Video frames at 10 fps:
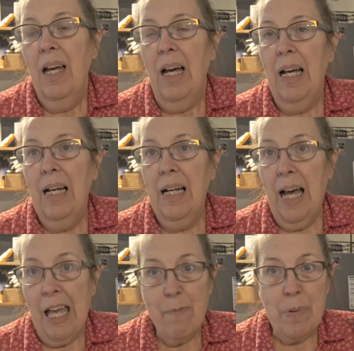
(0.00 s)
Uh,
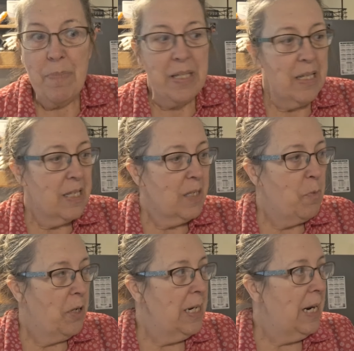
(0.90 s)
I have been busy this
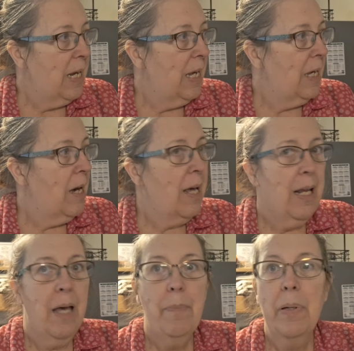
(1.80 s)
morning. I got
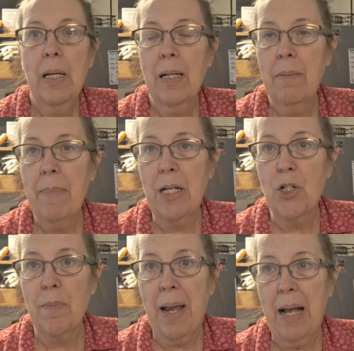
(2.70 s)
up, made
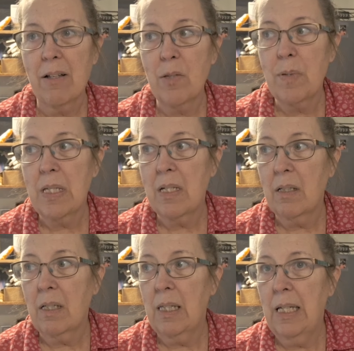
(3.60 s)
sure my house was still
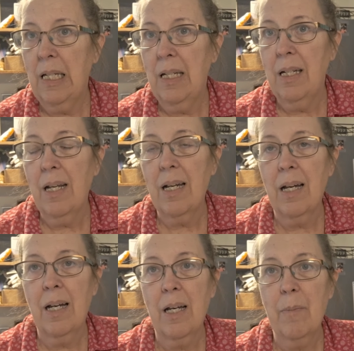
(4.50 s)
clean,
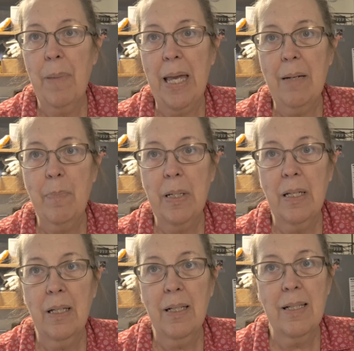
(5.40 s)
uh, paid
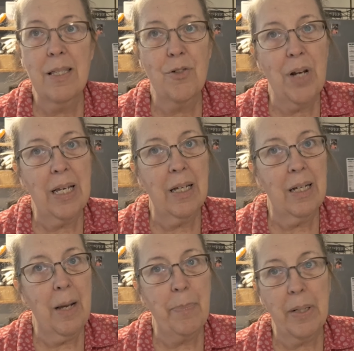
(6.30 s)
bills, drank
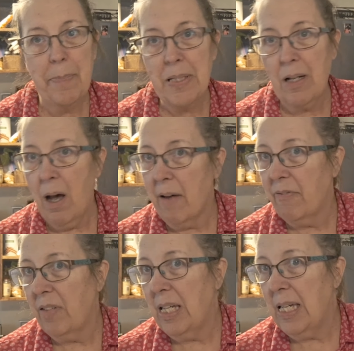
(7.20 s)
a couple cups of
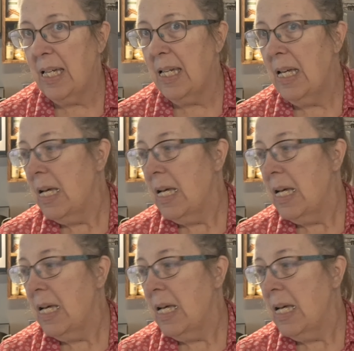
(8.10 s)
coffee,